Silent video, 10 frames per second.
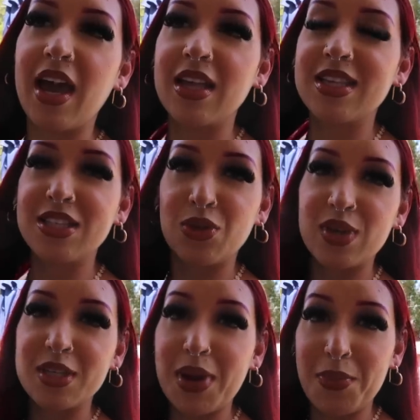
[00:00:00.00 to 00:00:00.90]
and since it
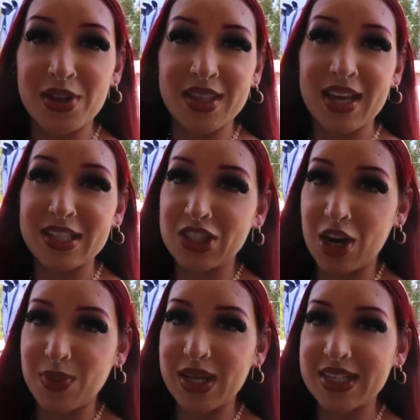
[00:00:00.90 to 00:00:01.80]
wasn't my birthday
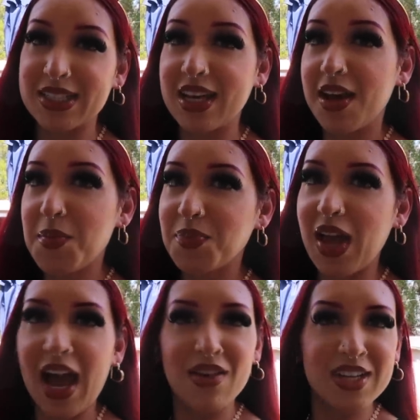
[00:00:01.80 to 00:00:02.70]
Starbucks,
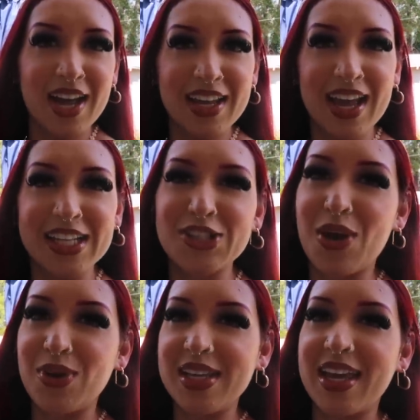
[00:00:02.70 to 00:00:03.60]
I haven't got it yet, so
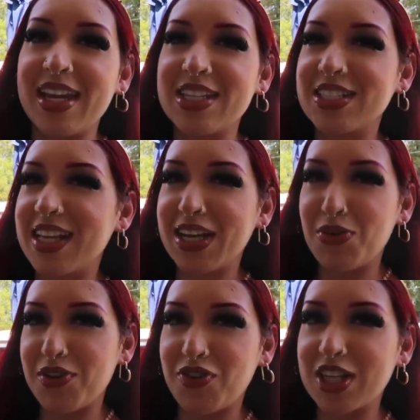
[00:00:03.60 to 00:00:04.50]
I want to get it, just get like
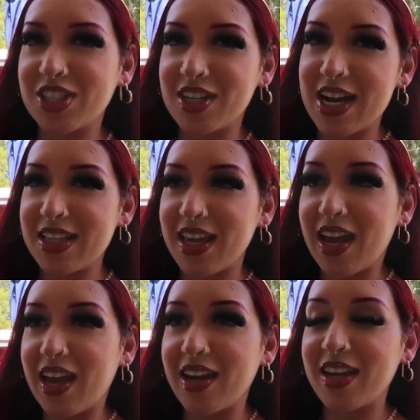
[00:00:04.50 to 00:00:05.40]
a refresher, and
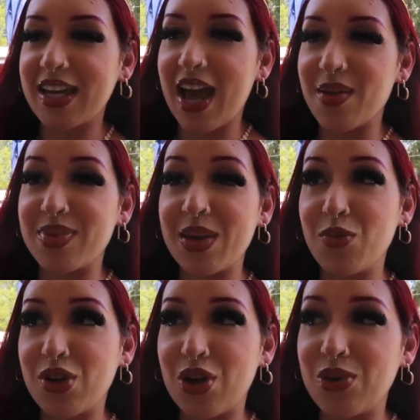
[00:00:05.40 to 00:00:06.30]
then, yeah, yeah then
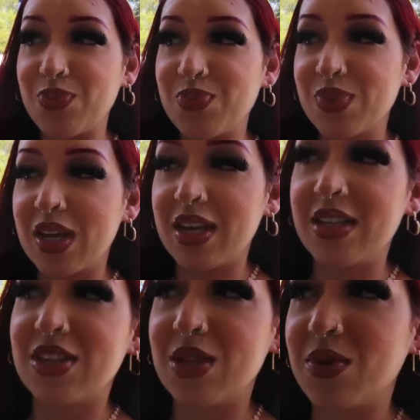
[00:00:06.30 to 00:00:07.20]
we'll go like
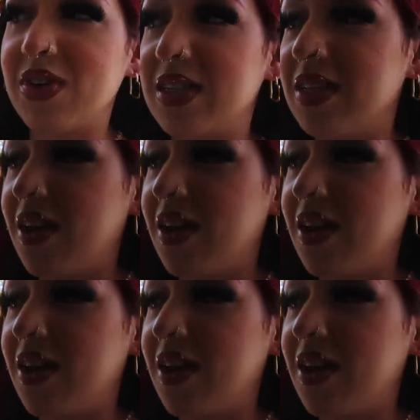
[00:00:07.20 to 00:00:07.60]
to the movies.